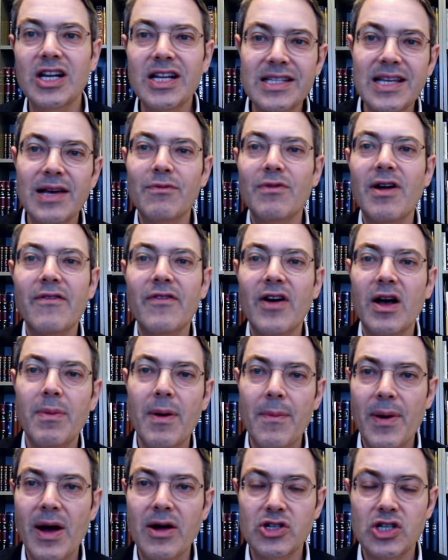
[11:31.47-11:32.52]
litim revach
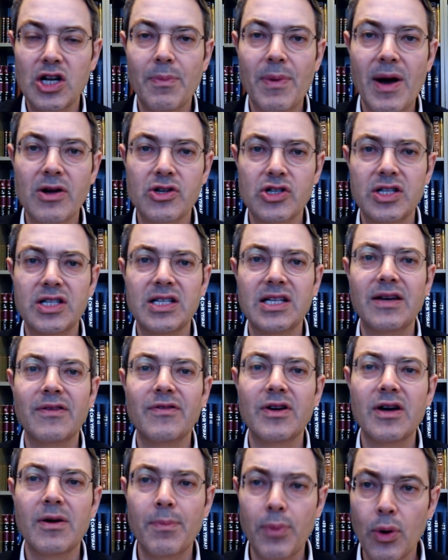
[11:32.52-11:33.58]
ben parsha leparsha, to give
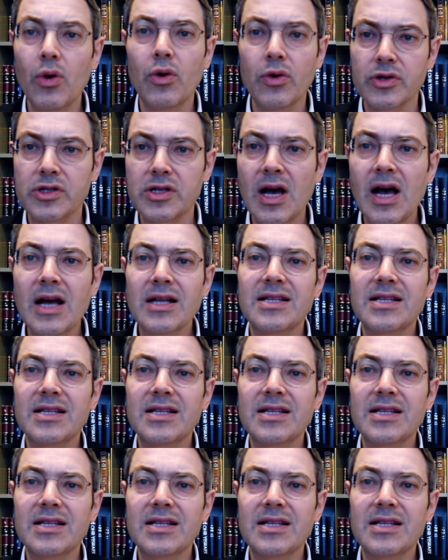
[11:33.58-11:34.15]
a pause,